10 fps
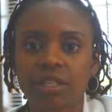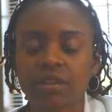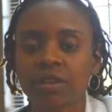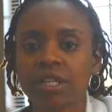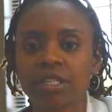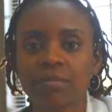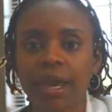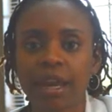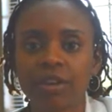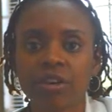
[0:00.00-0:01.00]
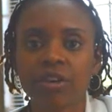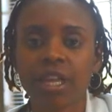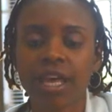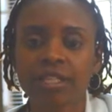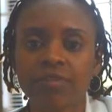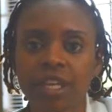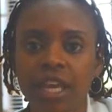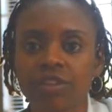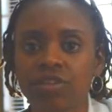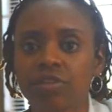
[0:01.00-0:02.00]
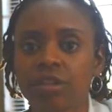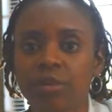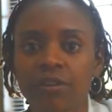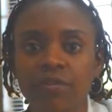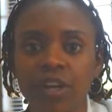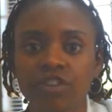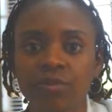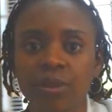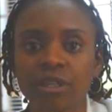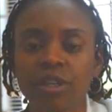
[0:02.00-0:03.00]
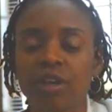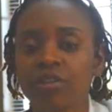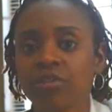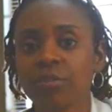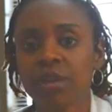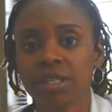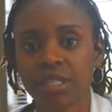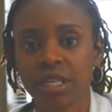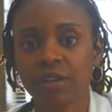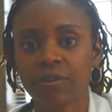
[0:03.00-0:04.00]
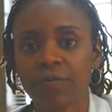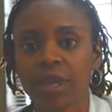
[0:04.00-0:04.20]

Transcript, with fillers: So it doesn't matter your classification, you can be a freshman or you can be a senior.